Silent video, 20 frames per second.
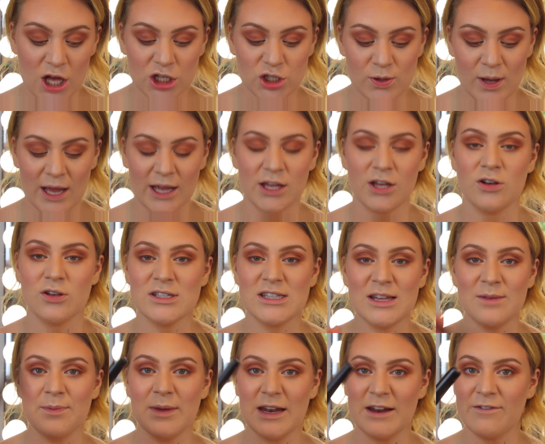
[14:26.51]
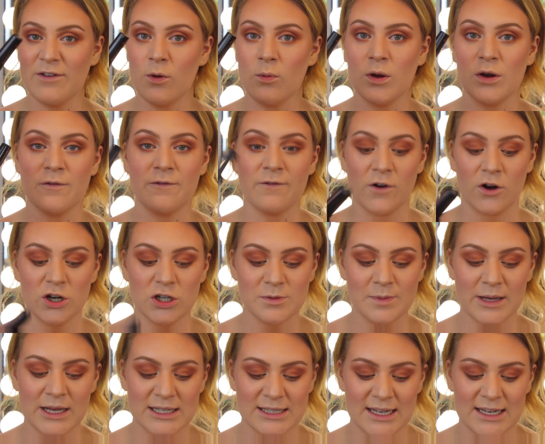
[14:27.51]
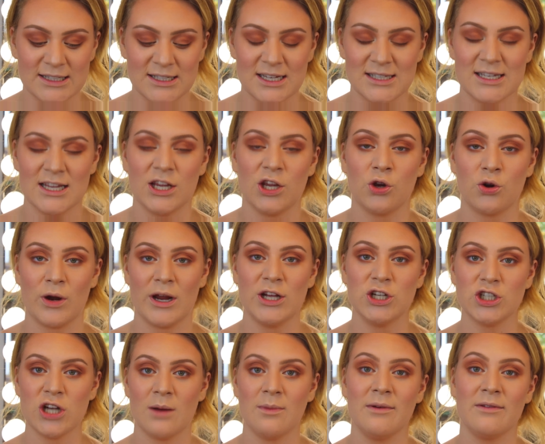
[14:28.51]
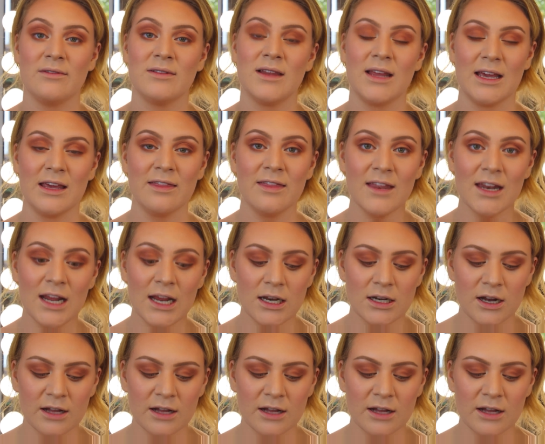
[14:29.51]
So I use the Benefit one first because it does a great job at lengthening.